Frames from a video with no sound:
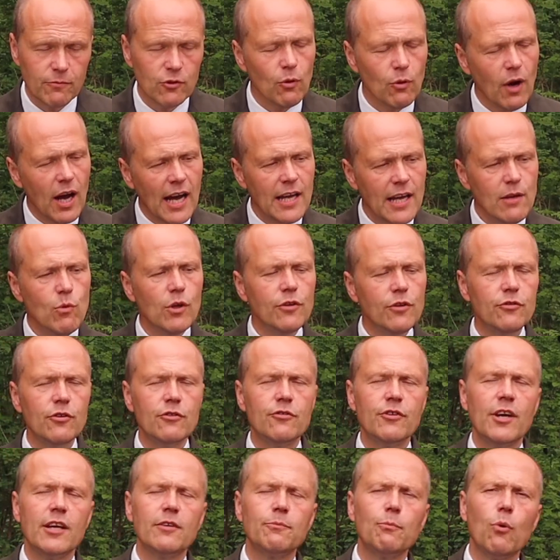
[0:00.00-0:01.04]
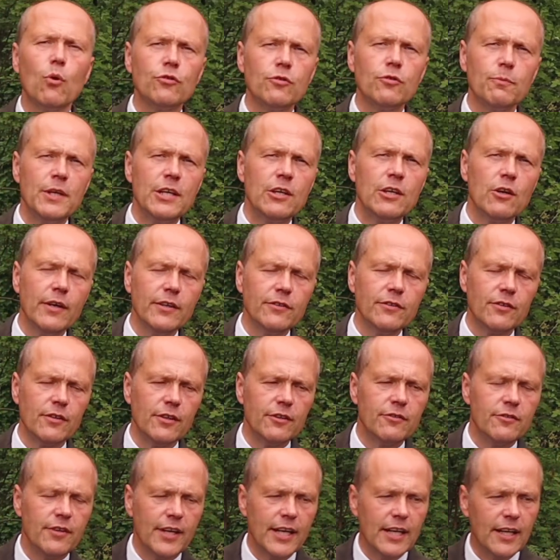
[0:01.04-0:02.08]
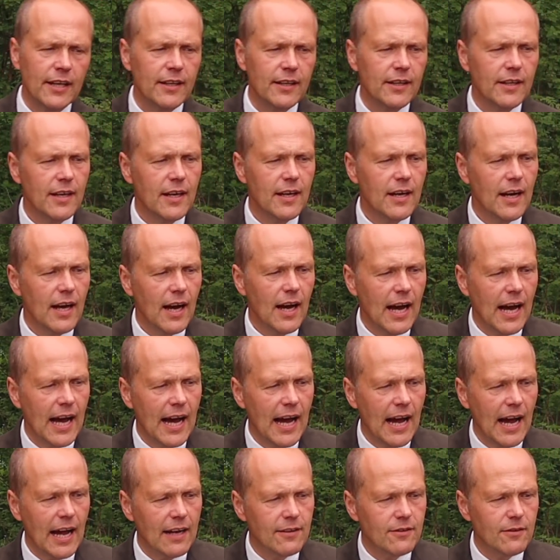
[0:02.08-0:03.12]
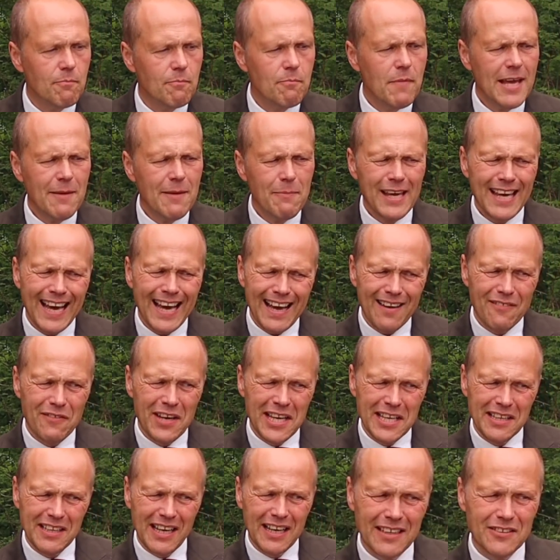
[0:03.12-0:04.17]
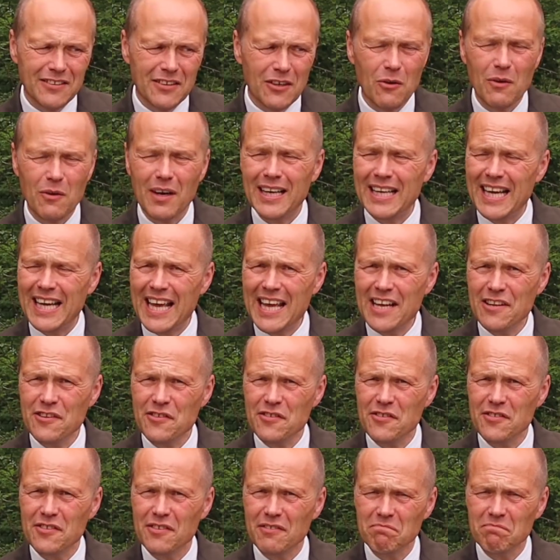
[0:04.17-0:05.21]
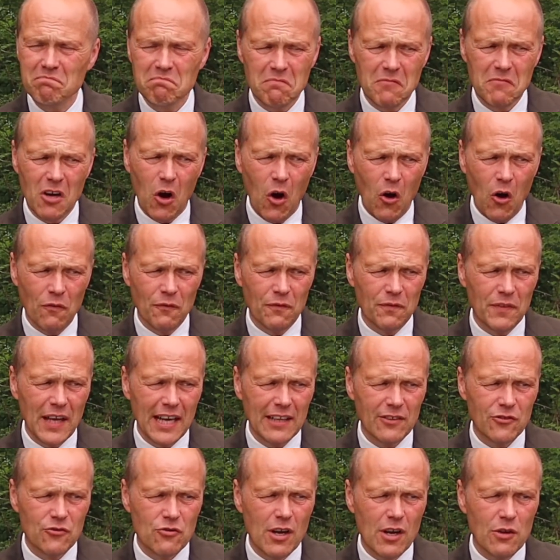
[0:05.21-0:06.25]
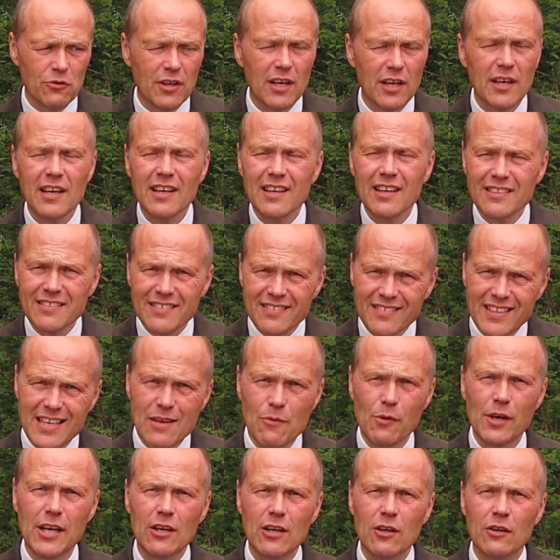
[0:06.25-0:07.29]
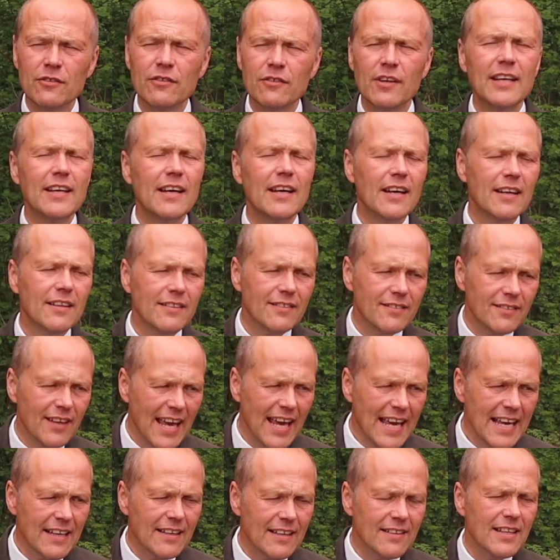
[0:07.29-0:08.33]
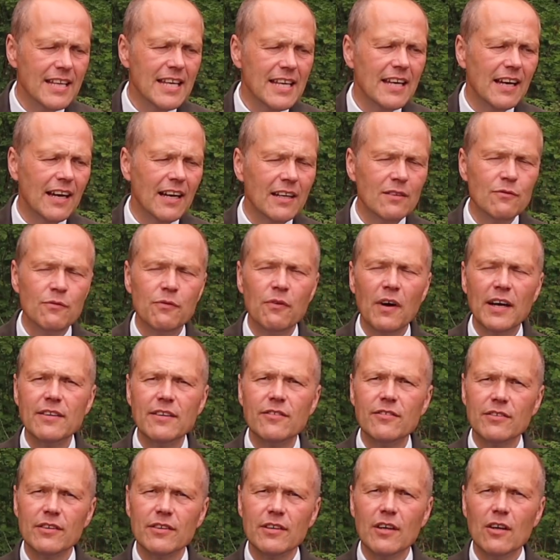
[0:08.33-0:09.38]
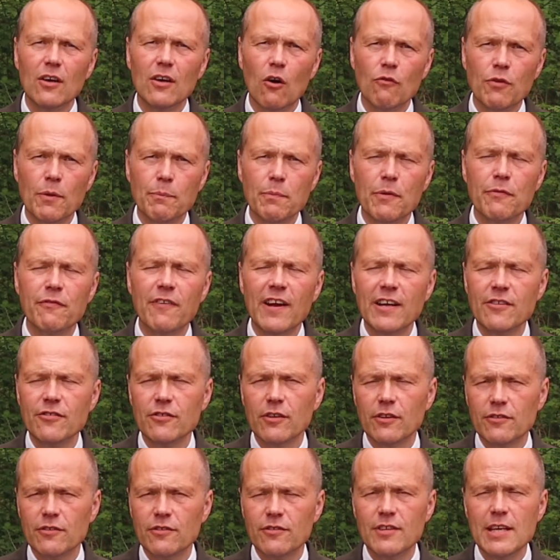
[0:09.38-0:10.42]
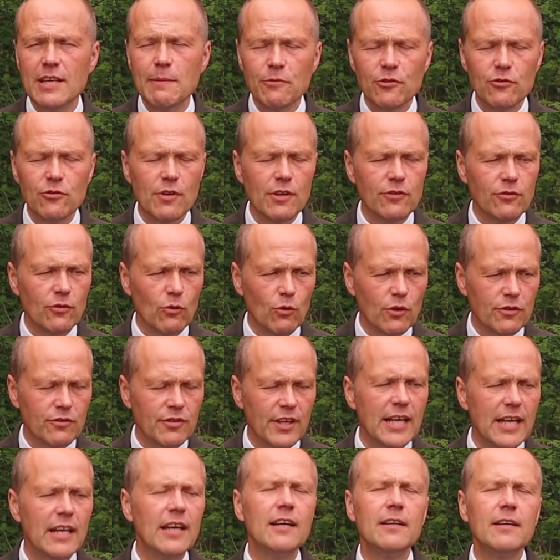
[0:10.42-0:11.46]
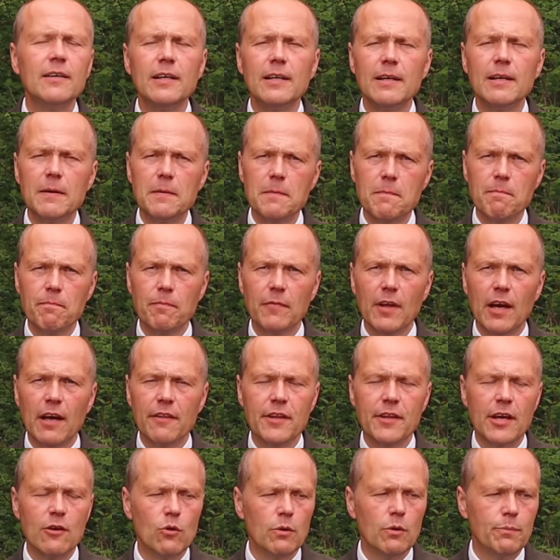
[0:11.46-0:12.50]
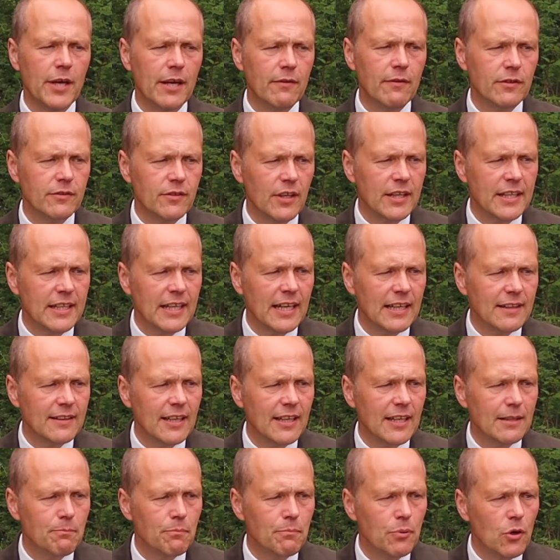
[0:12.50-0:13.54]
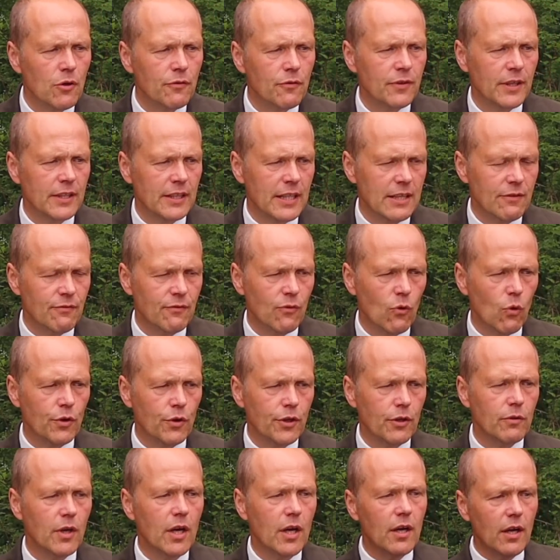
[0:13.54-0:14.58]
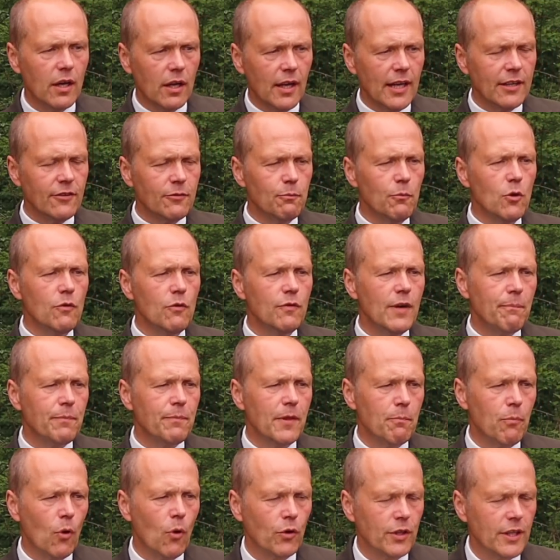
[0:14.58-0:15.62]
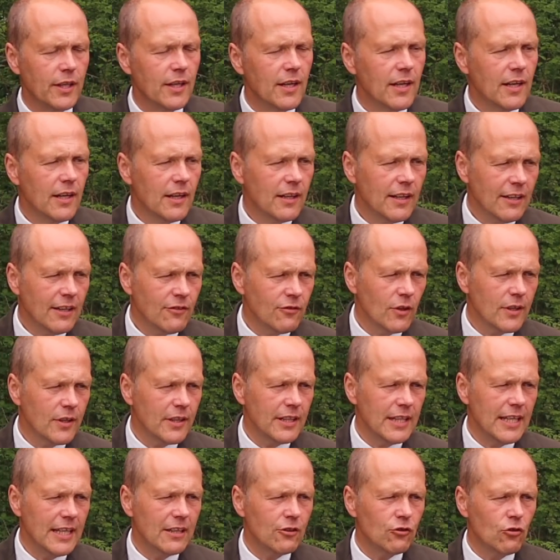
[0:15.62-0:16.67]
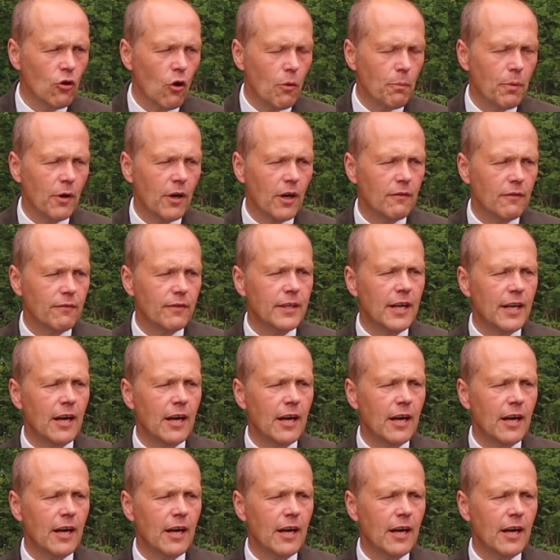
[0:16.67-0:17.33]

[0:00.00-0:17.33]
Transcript: So I would suggest possibly going to the tailor and maybe having, don't know, an inch off that trouser, see what it looks like, take the advice of a professional seamstress or a tailor, and they will be able to cut that perfectly for you. Let's move up the body. Let's look at the top half.